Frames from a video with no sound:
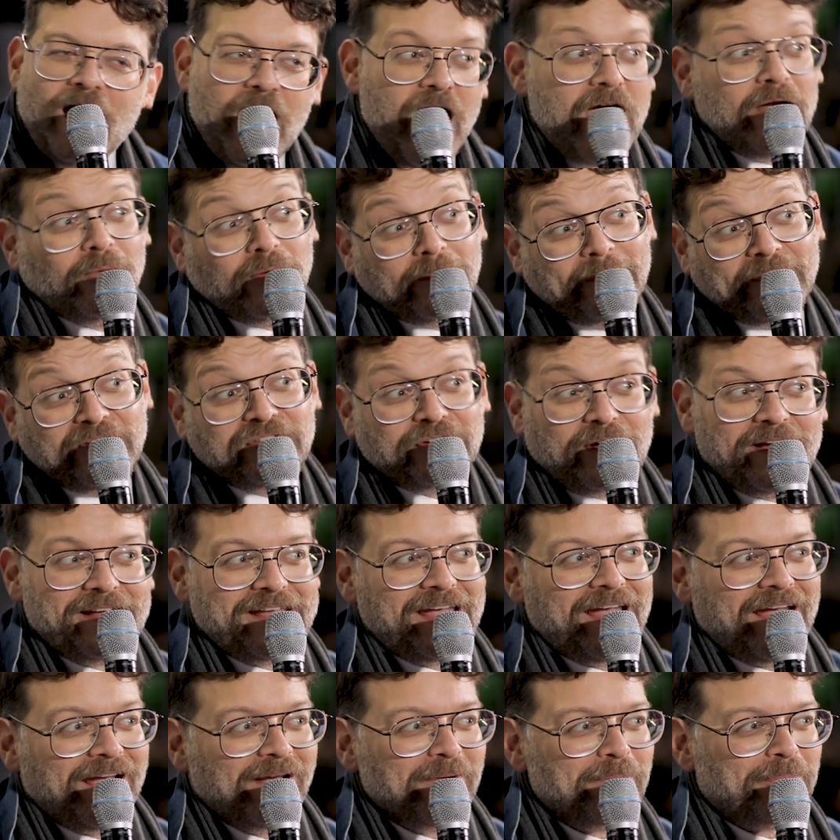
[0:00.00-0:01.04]
I would be
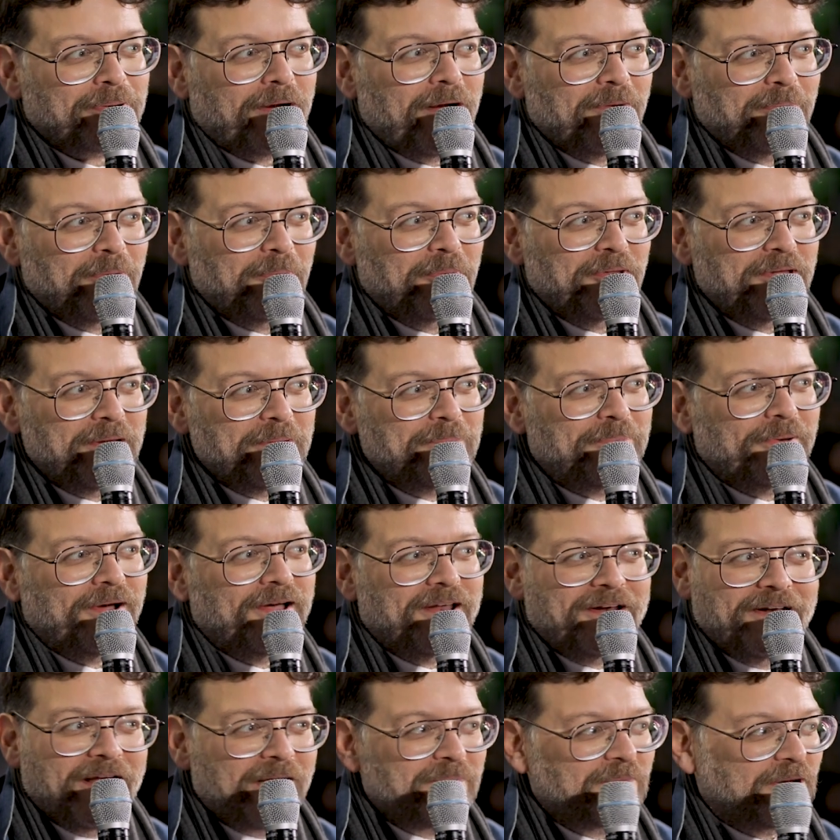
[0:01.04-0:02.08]
drinking probably,
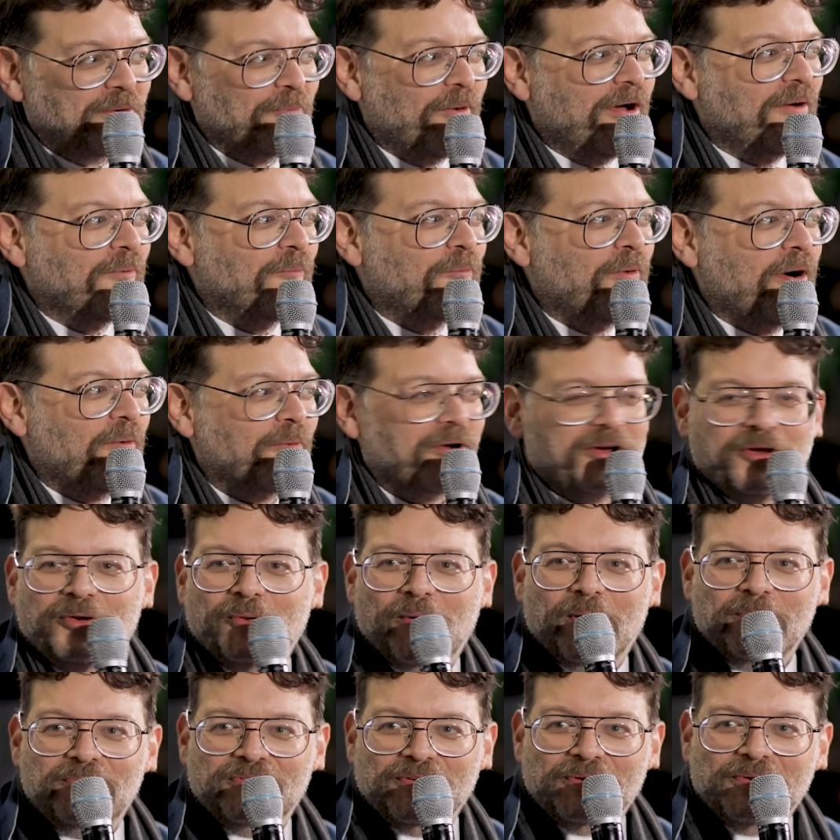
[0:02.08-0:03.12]
but I mean, what, what were
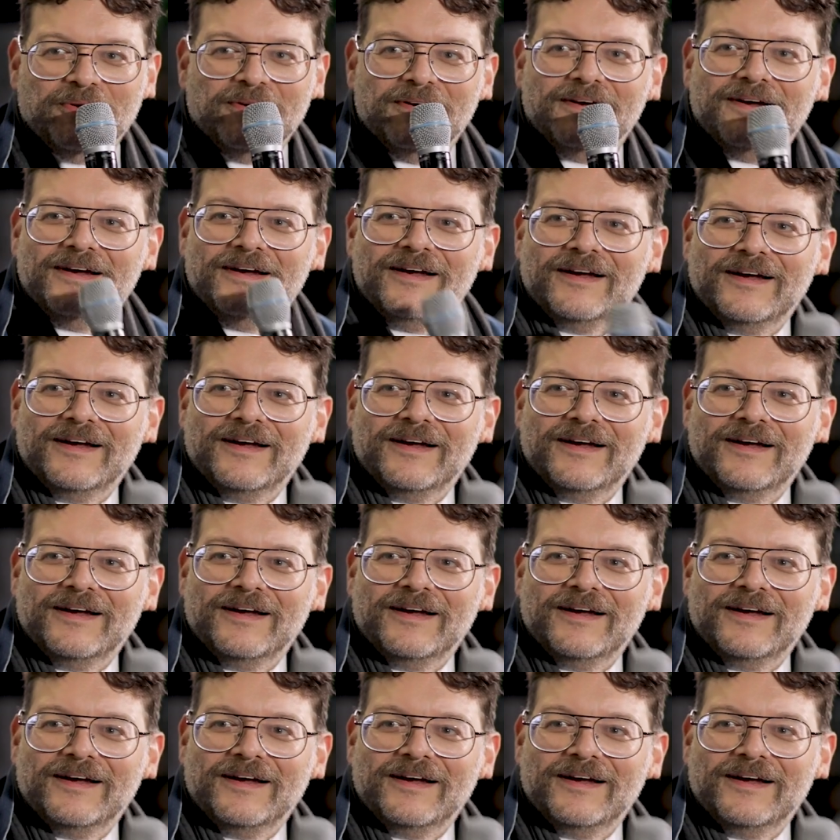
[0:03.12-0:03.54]
you up to?